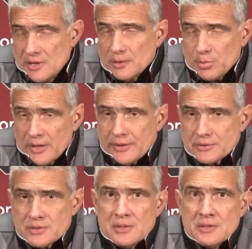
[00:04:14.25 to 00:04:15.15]
young
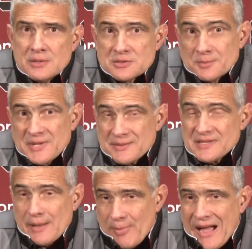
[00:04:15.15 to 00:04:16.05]
players, sometimes
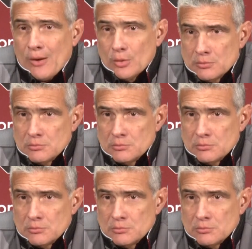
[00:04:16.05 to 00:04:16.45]
they pout.